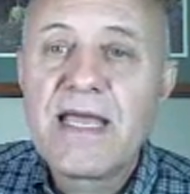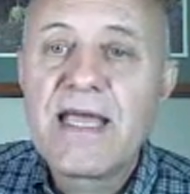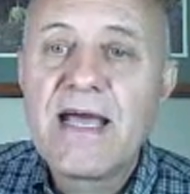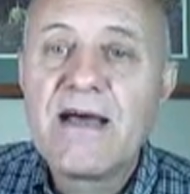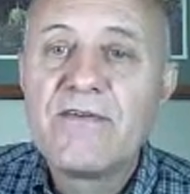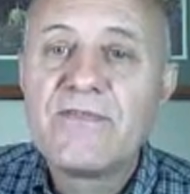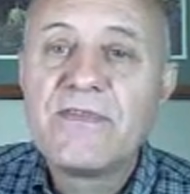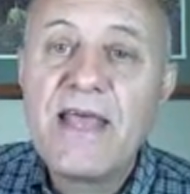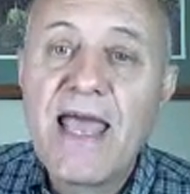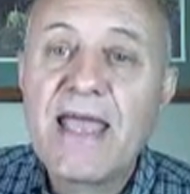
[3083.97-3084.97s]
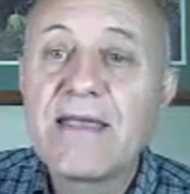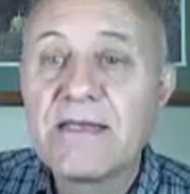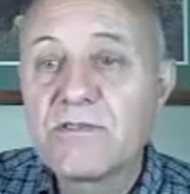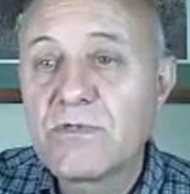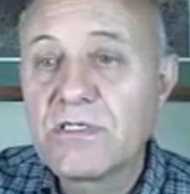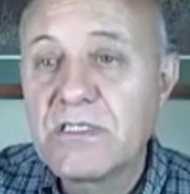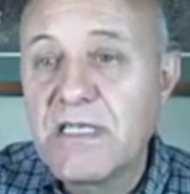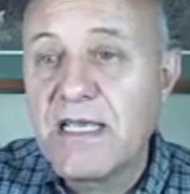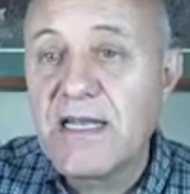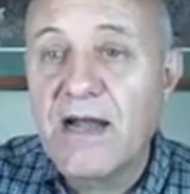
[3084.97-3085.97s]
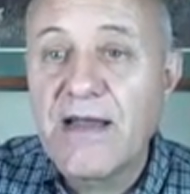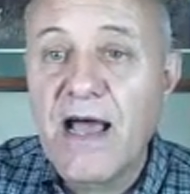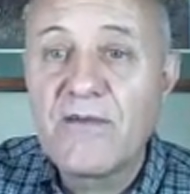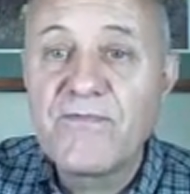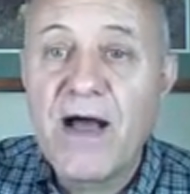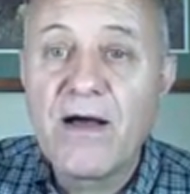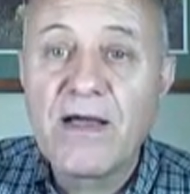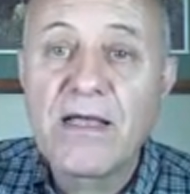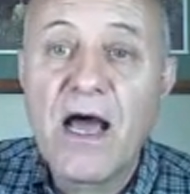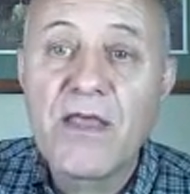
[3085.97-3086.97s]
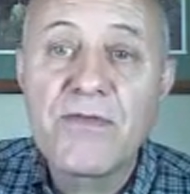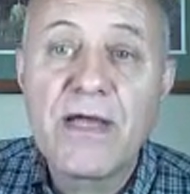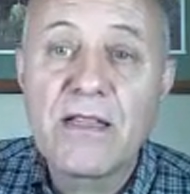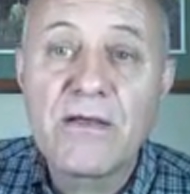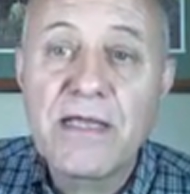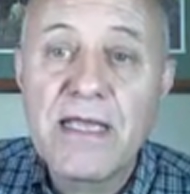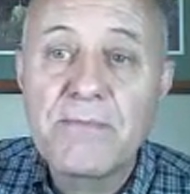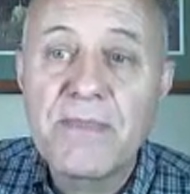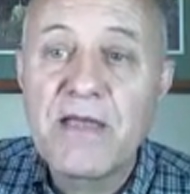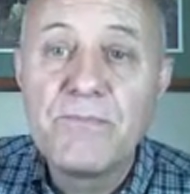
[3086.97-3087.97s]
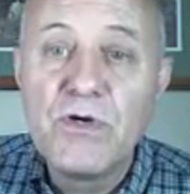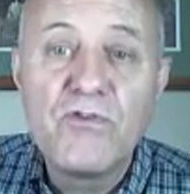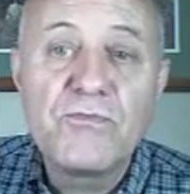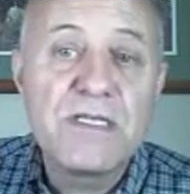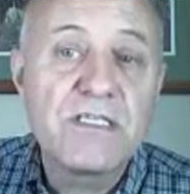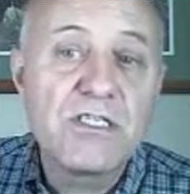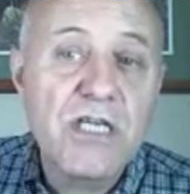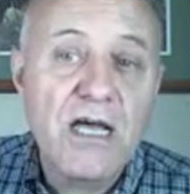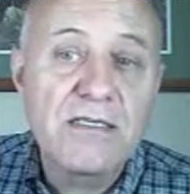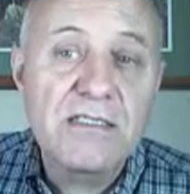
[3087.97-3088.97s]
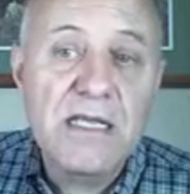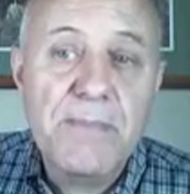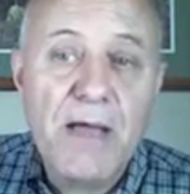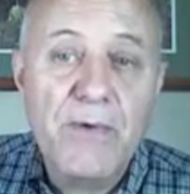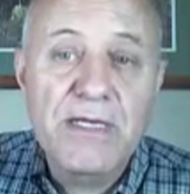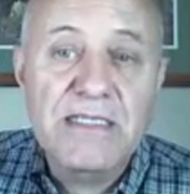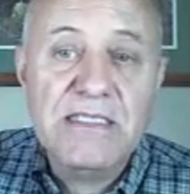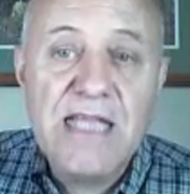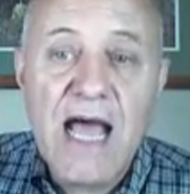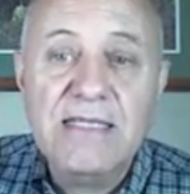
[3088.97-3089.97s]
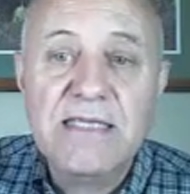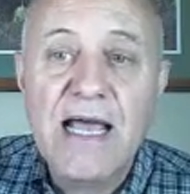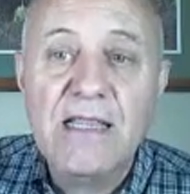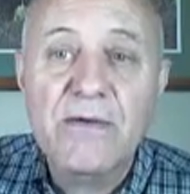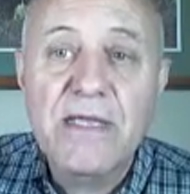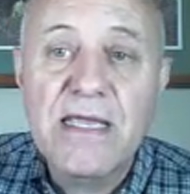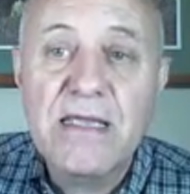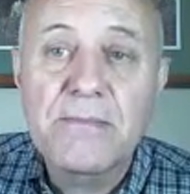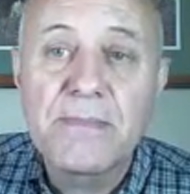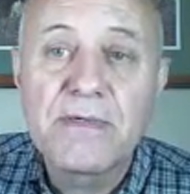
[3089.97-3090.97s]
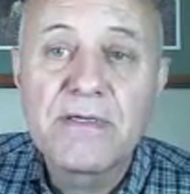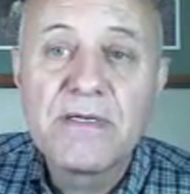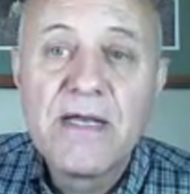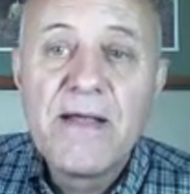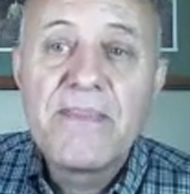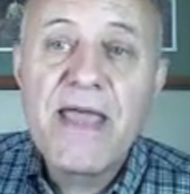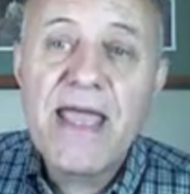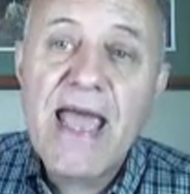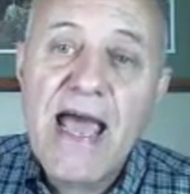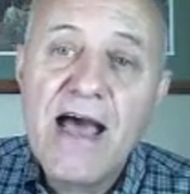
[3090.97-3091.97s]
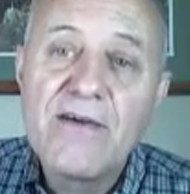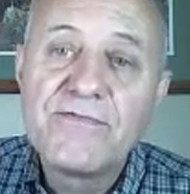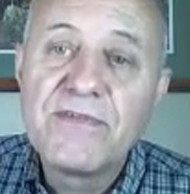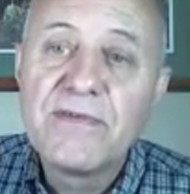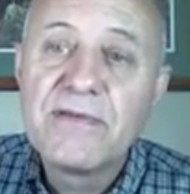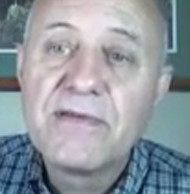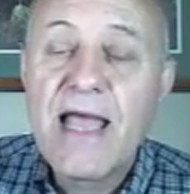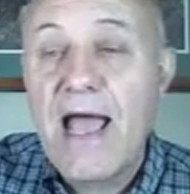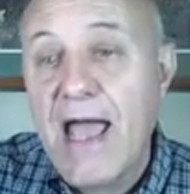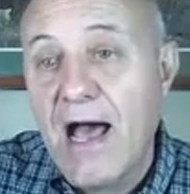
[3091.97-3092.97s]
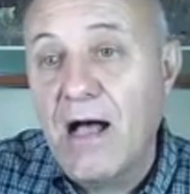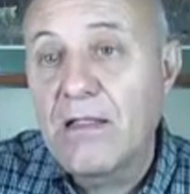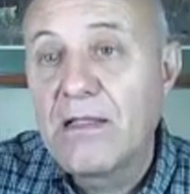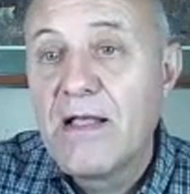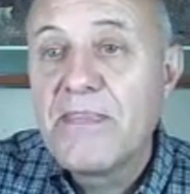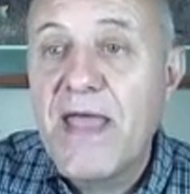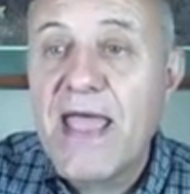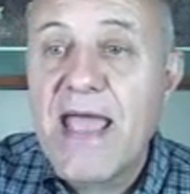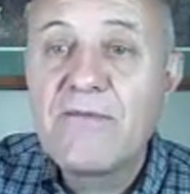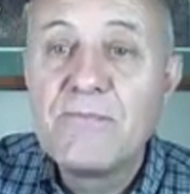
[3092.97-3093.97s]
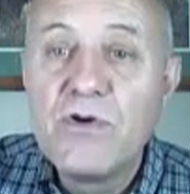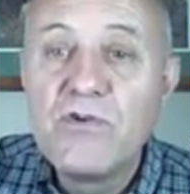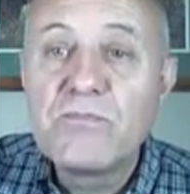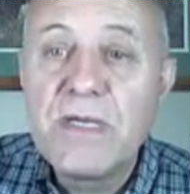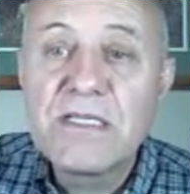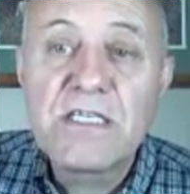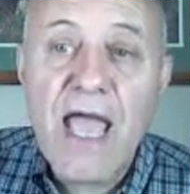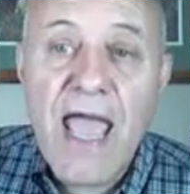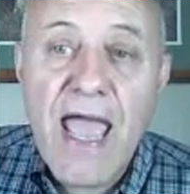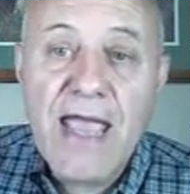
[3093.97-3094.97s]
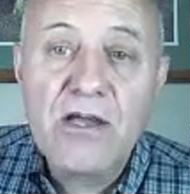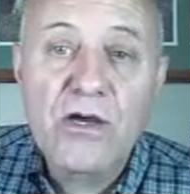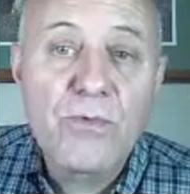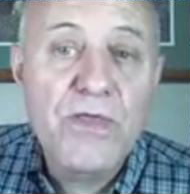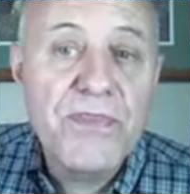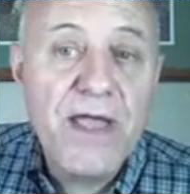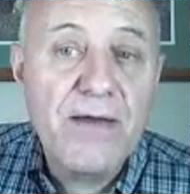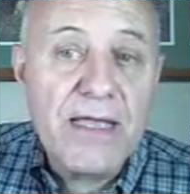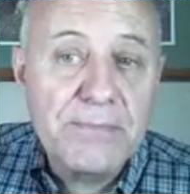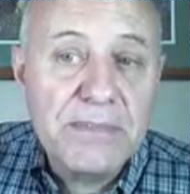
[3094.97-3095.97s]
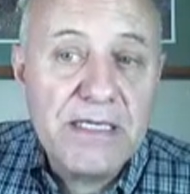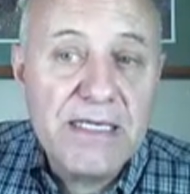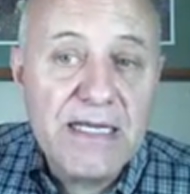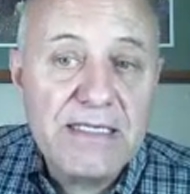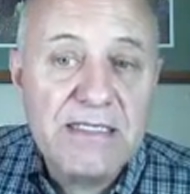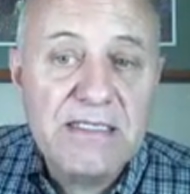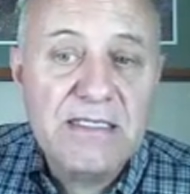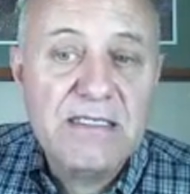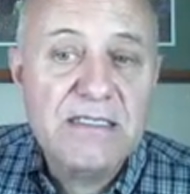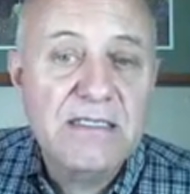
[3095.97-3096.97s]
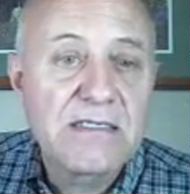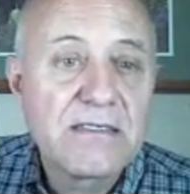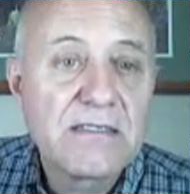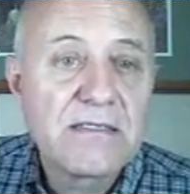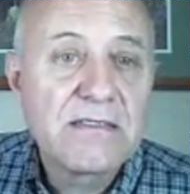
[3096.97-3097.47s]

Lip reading: They, Israel's seed, are now following other Elohim. They've moved me to jealousy by what is not Elohim. They have moved me to anger with their emptiness.